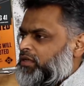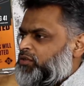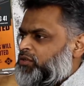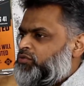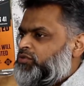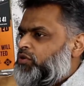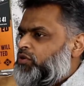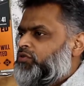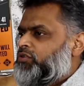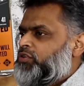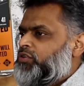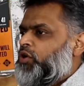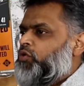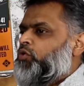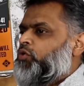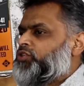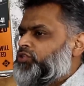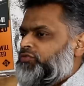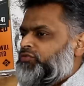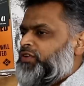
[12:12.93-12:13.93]
You don't know
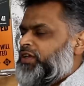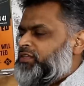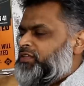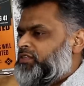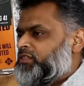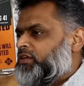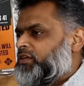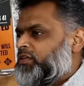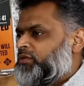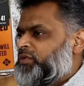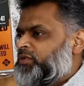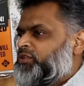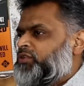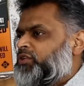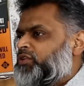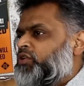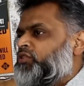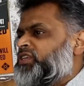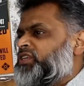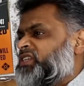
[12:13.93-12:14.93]
what your fate is going to be. You
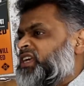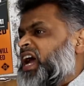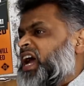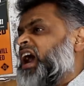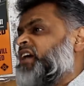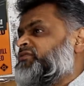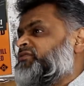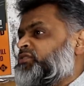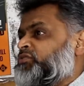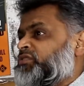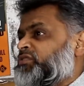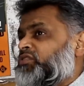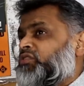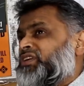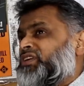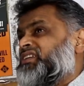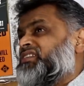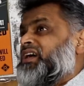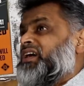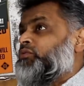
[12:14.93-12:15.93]
can only say afterwards, oh
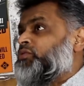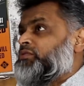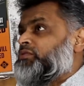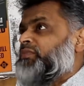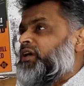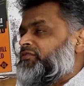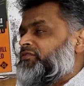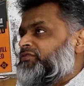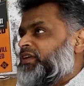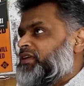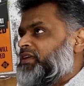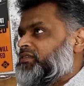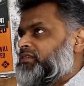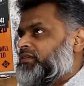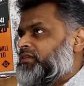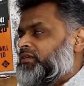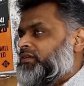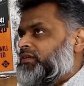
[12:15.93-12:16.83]
yeah, that was my fate.